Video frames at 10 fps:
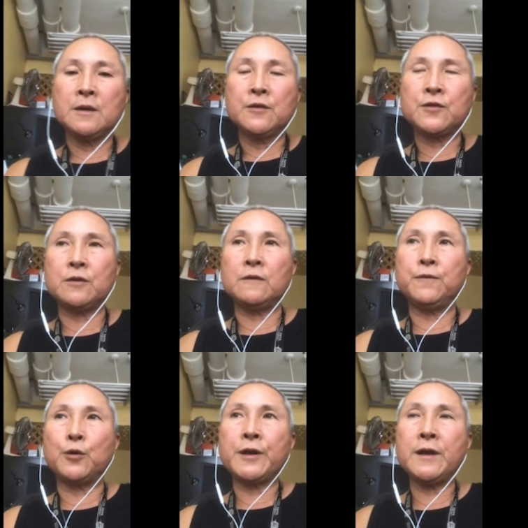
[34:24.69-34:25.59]
So
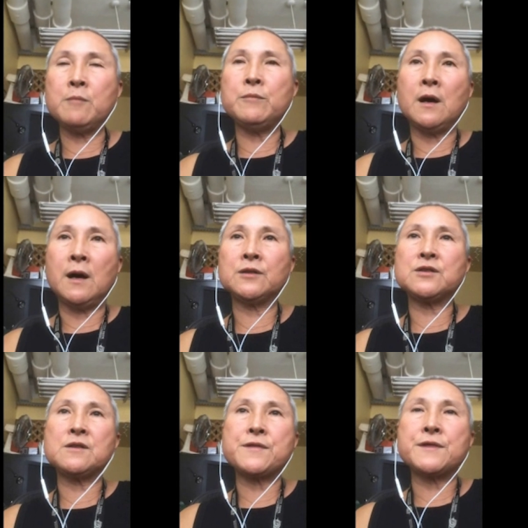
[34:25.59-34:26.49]
for him not
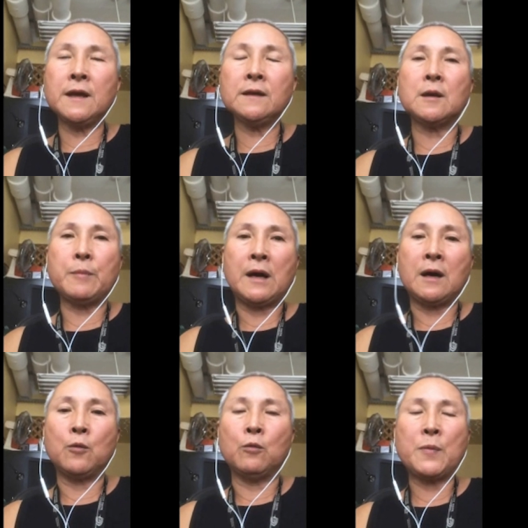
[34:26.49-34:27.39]
to think
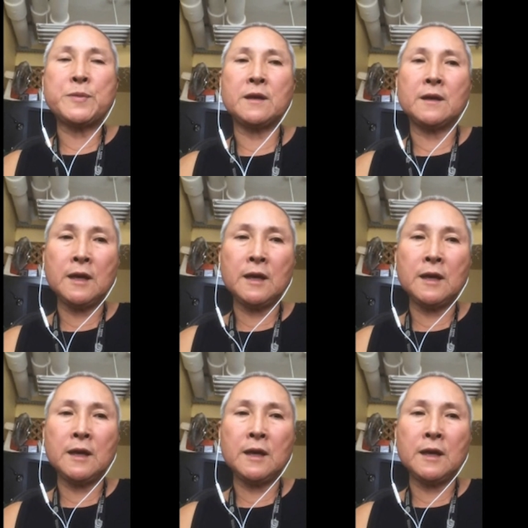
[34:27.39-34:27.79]
about what the